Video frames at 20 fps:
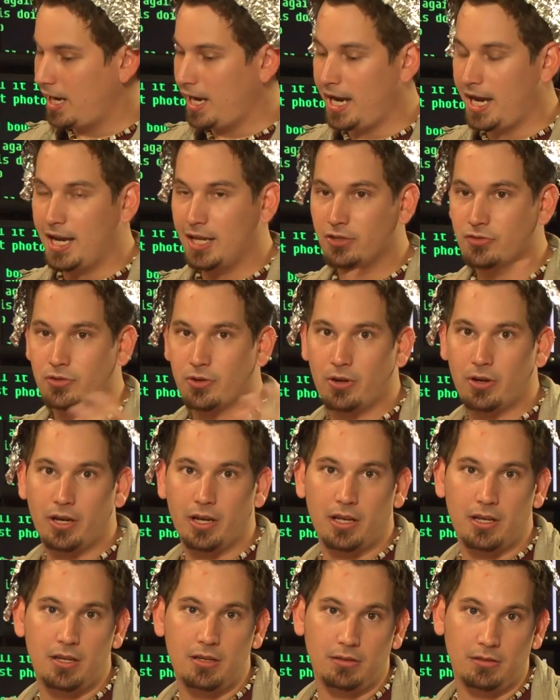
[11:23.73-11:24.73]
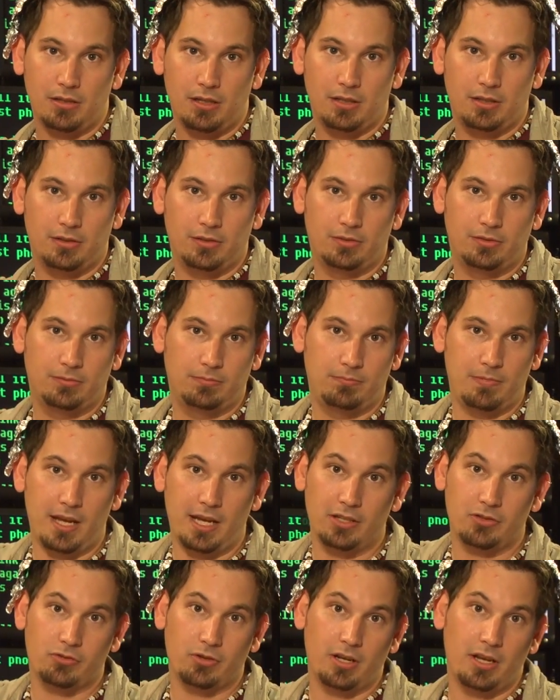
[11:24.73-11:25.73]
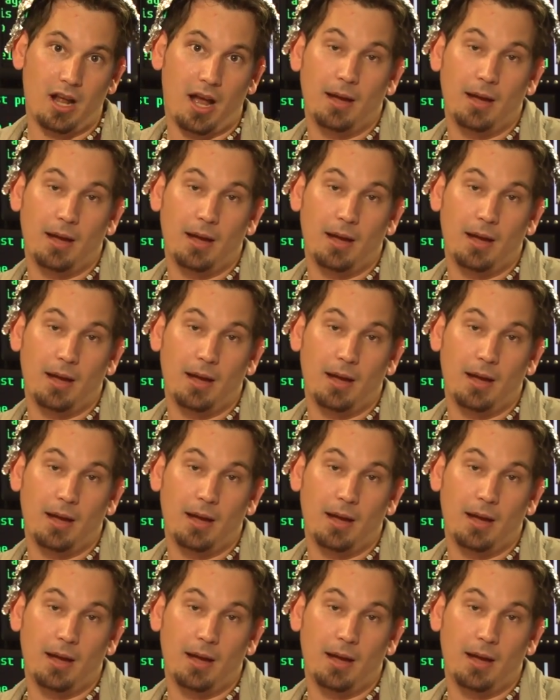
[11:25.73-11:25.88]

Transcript: Android is Android.